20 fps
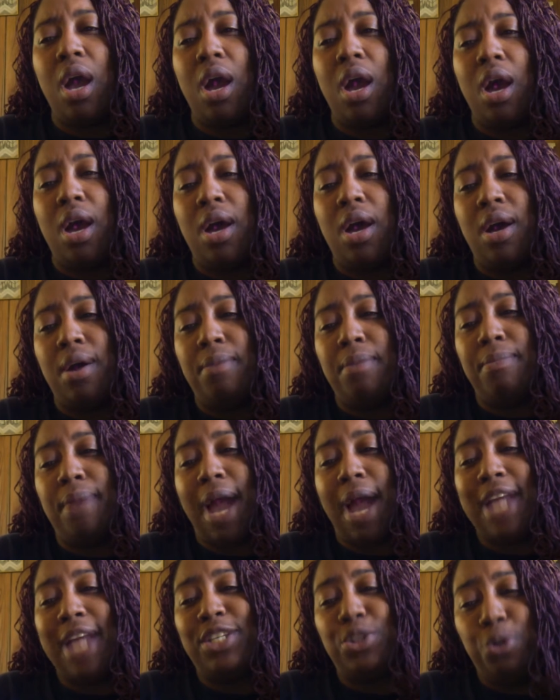
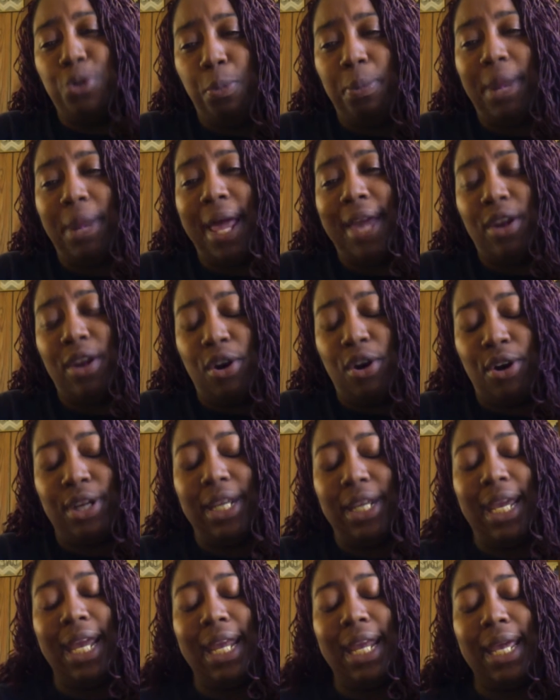I do plan
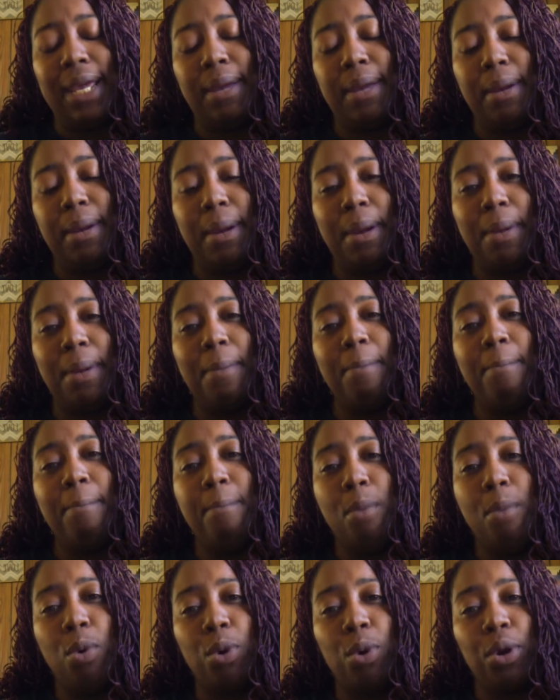on getting
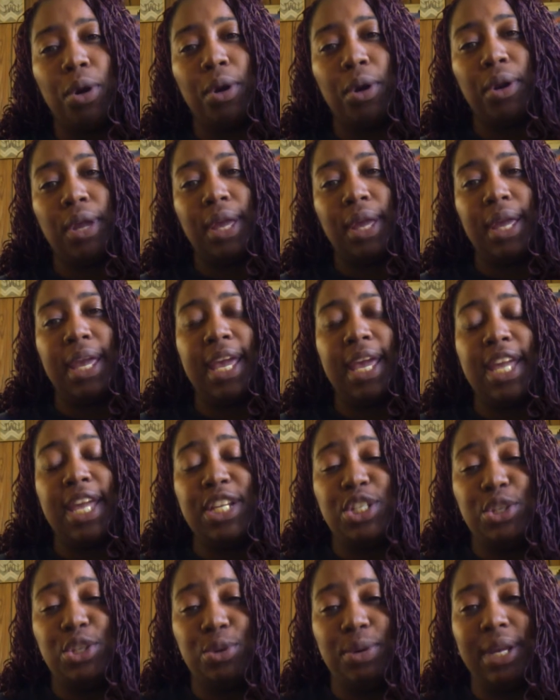more
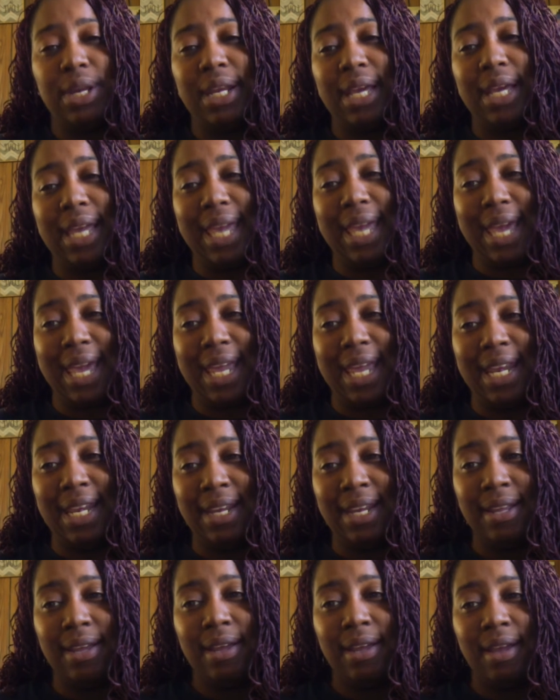into it
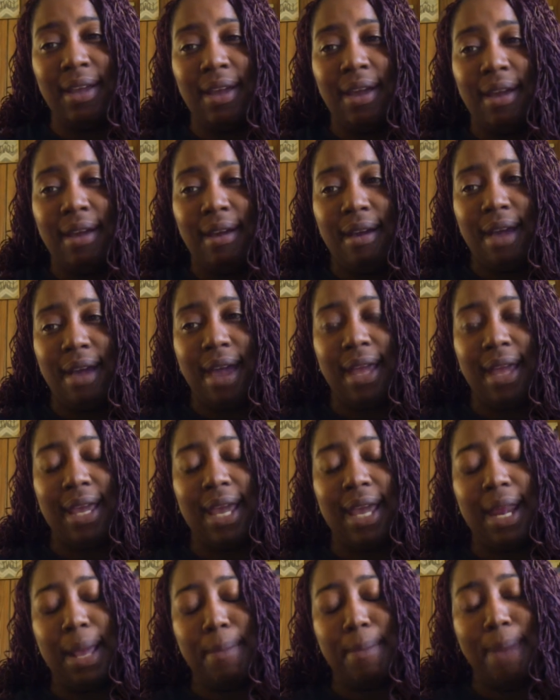again and
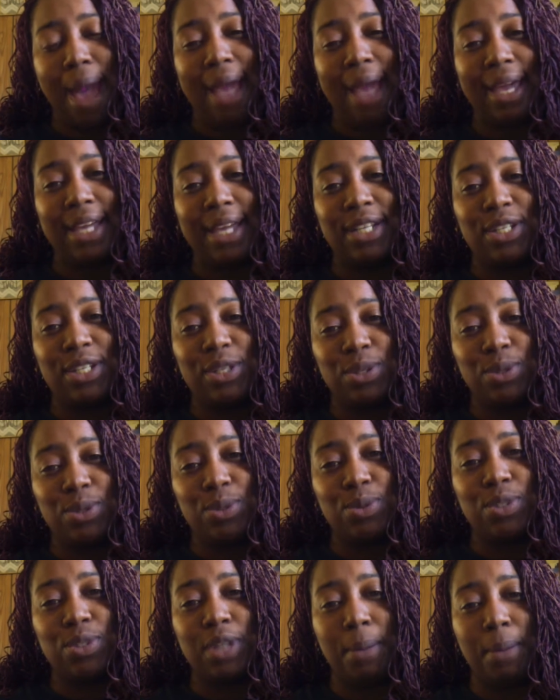getting back
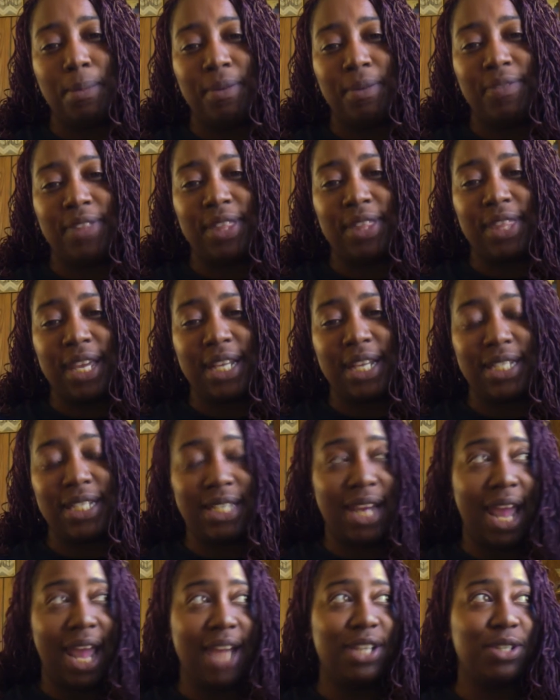into some of the things
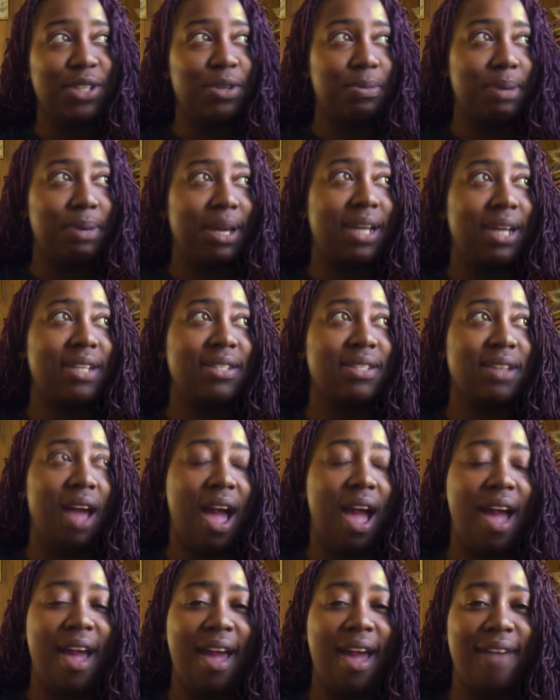that I do because
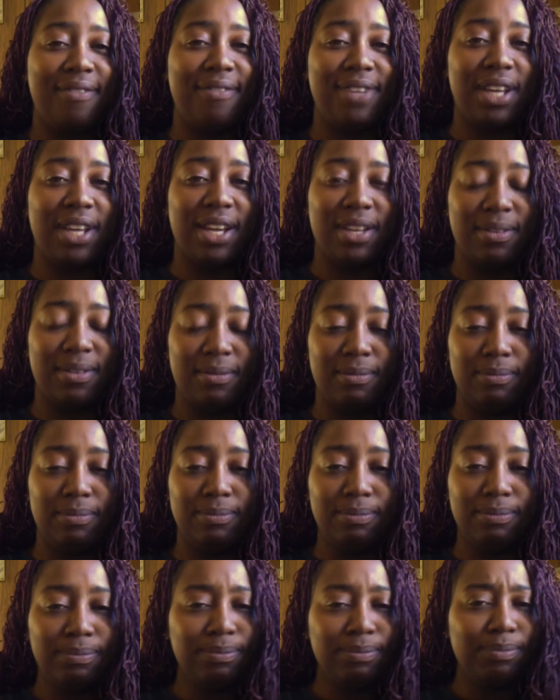I have done
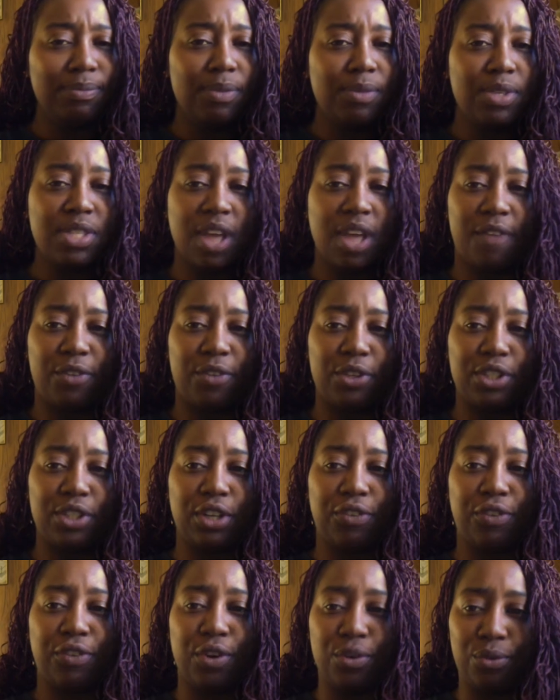several
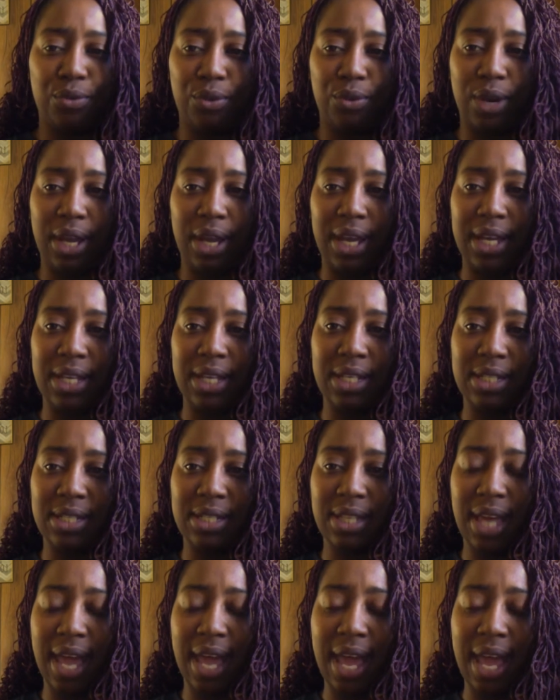different
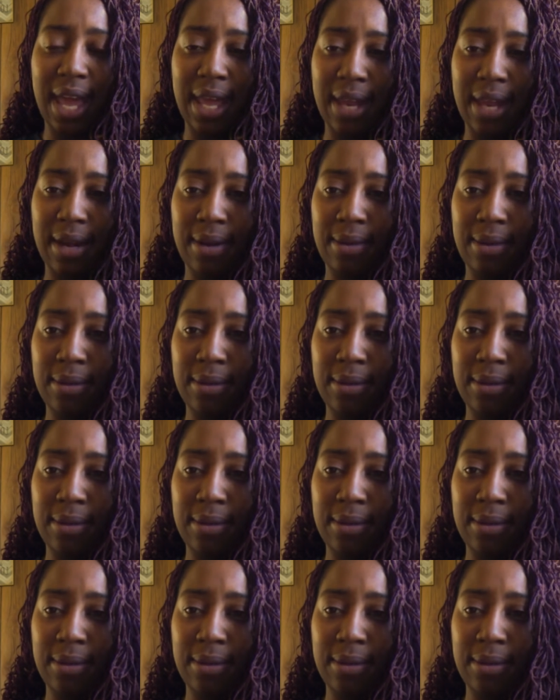rings and